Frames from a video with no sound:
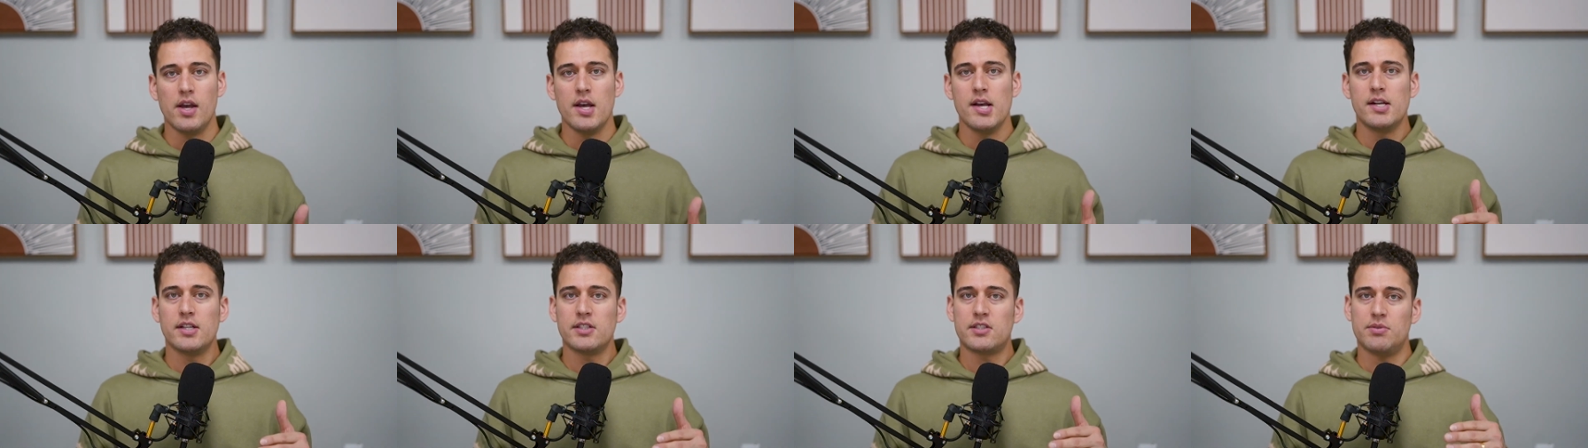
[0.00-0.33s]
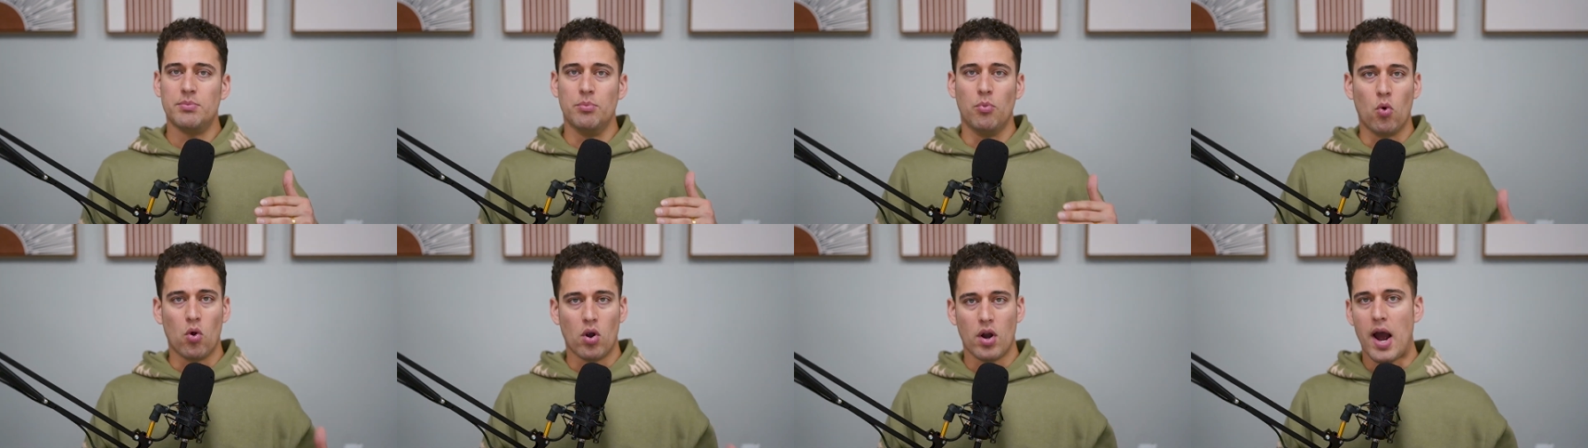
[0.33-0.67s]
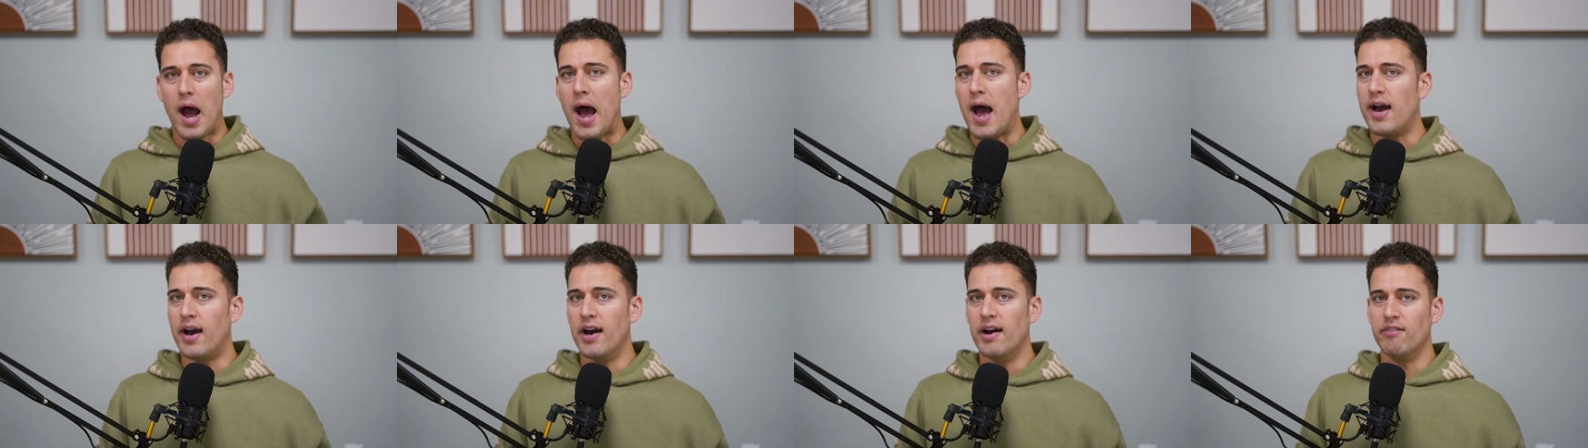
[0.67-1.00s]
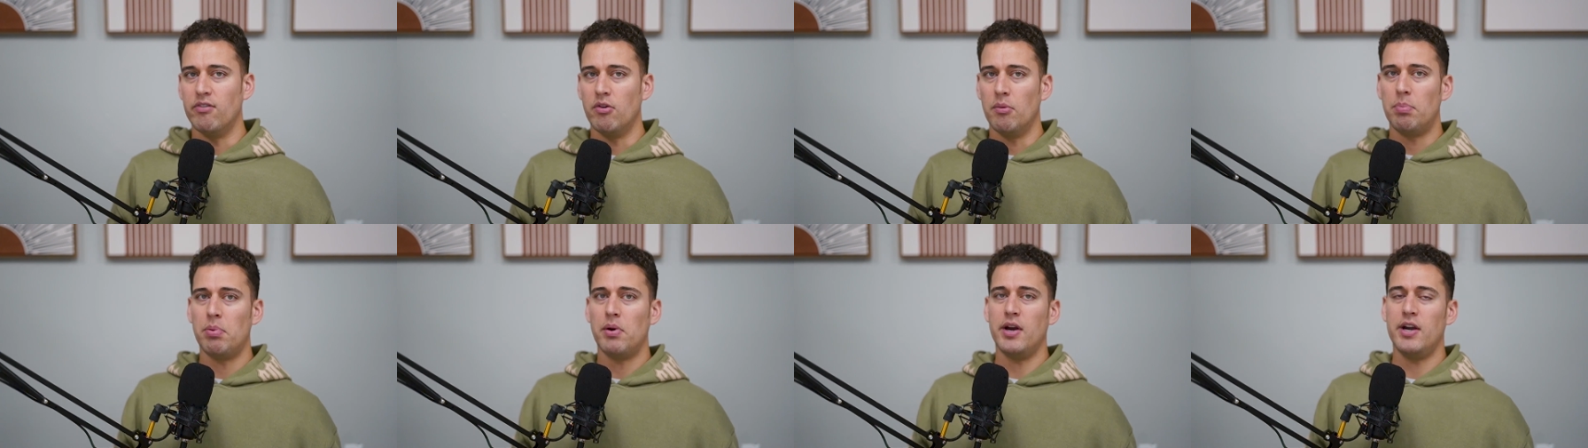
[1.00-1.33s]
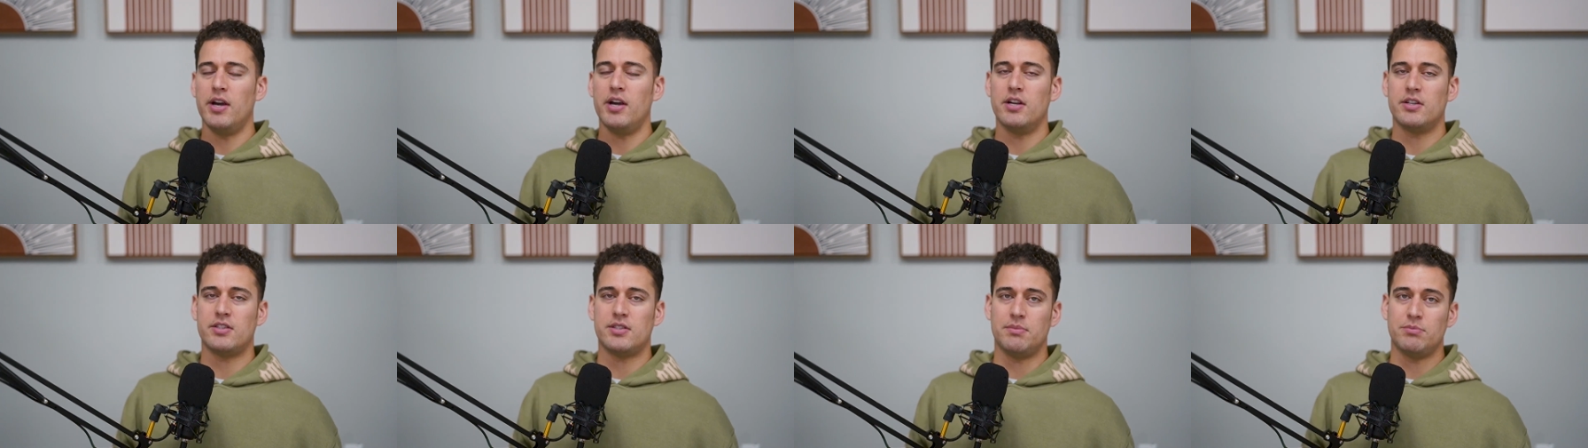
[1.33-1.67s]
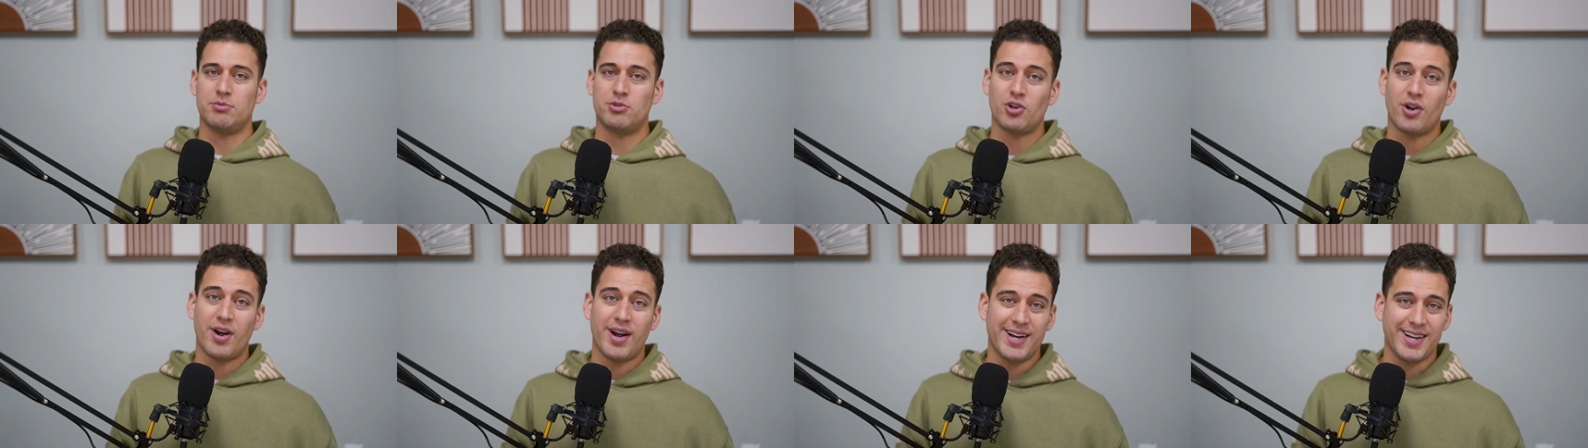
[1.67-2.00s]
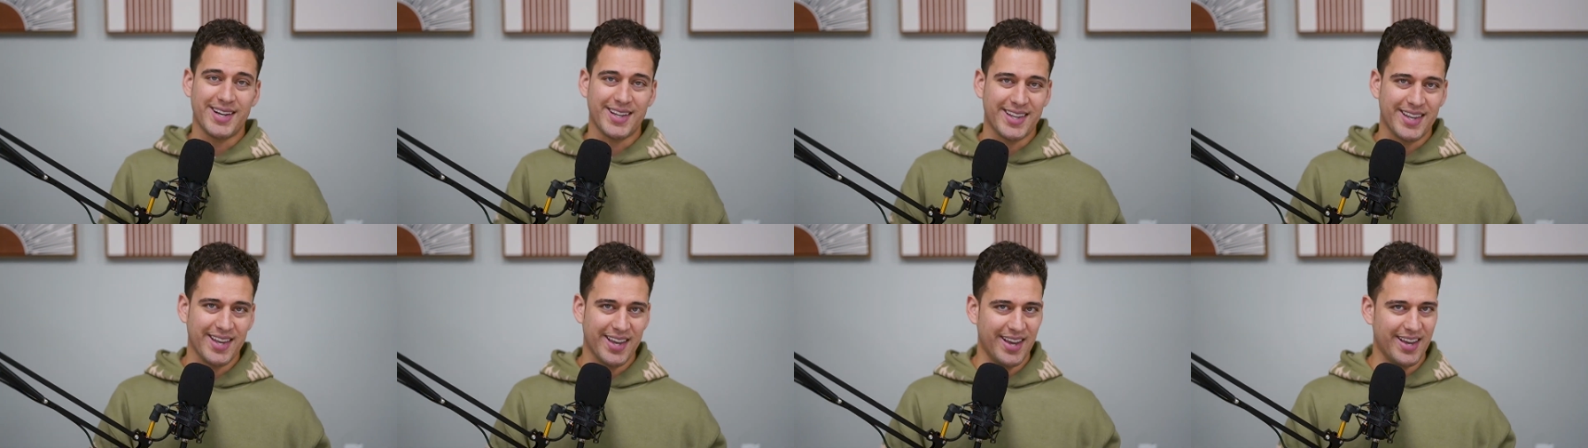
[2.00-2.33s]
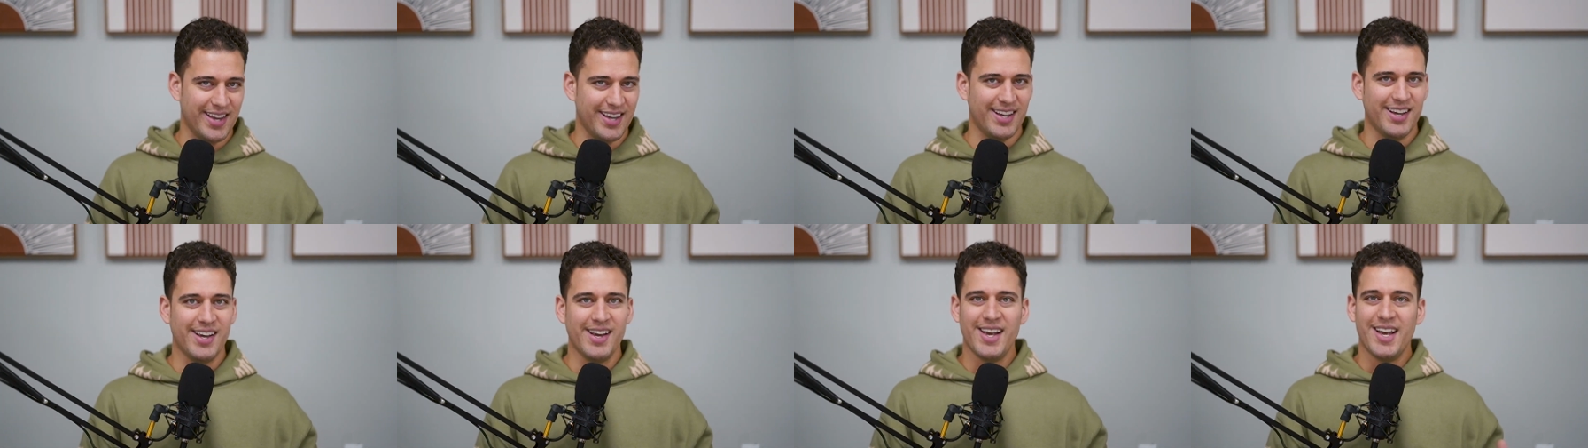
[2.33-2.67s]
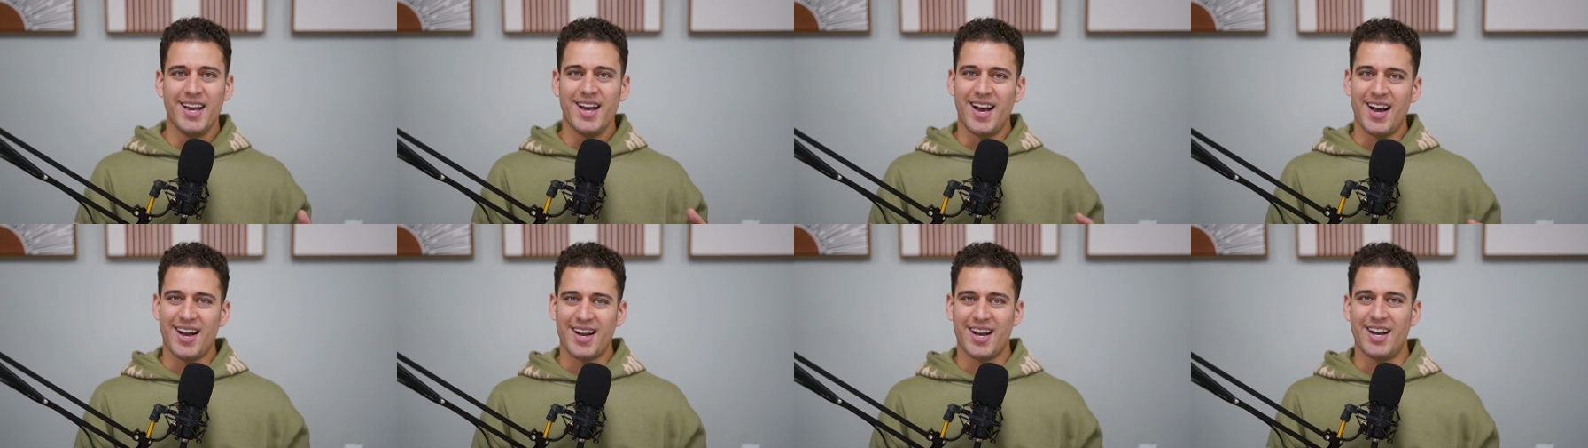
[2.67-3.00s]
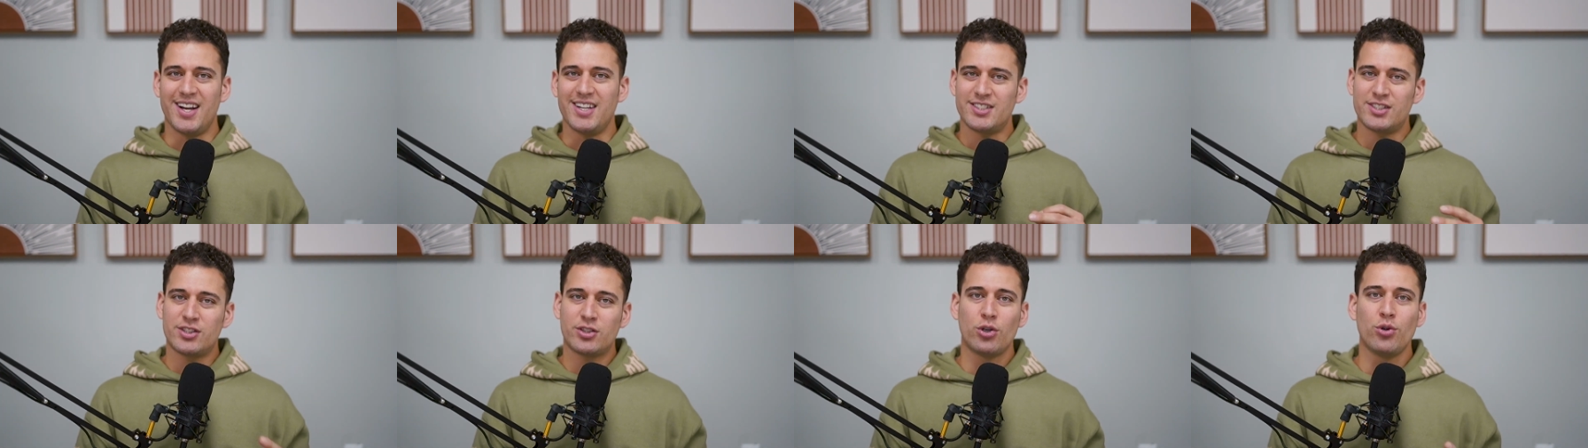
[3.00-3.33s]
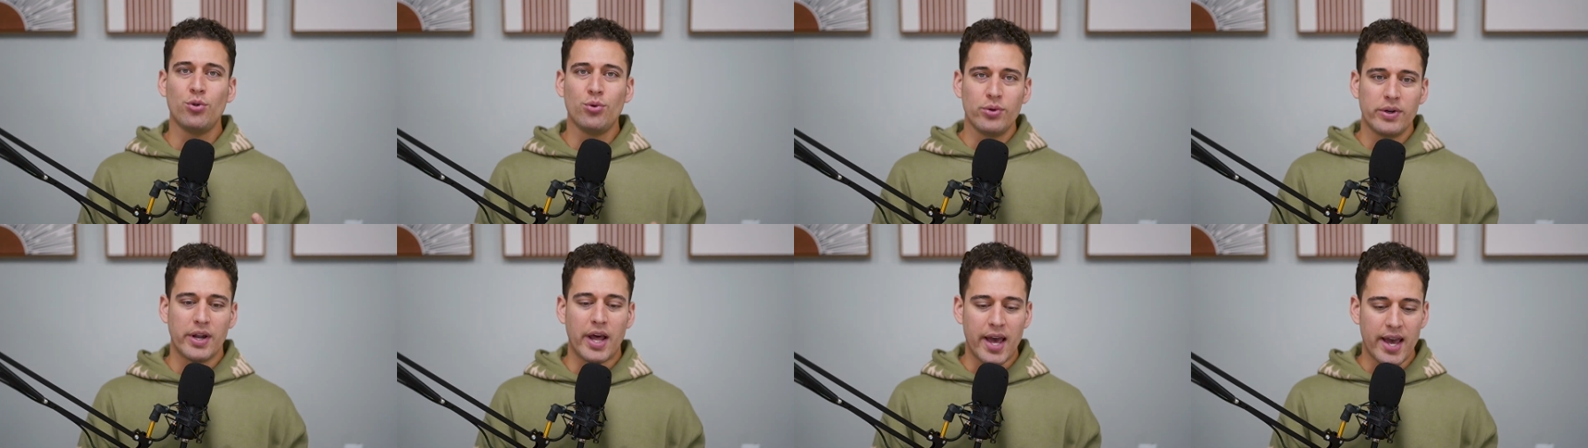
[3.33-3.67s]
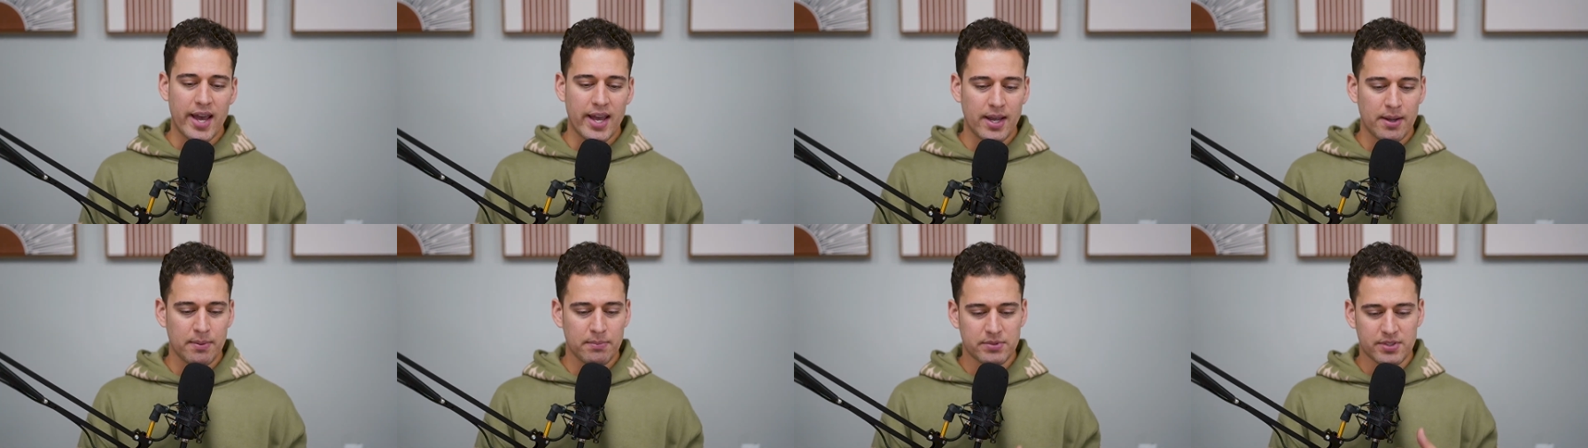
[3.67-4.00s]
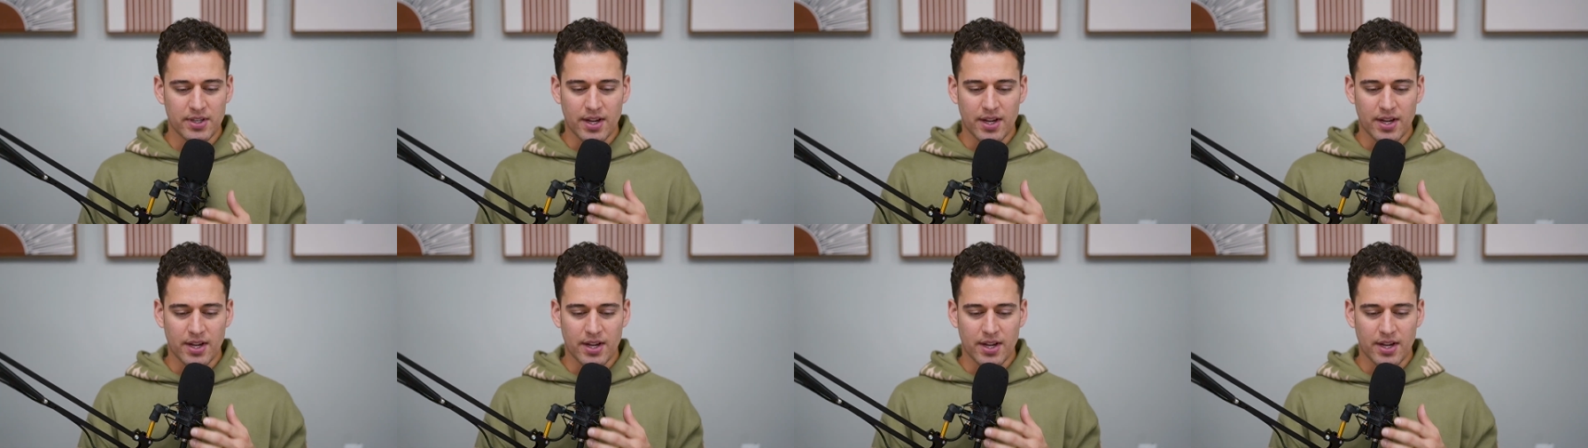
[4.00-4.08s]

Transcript: Some more high-level players. I got 2 names.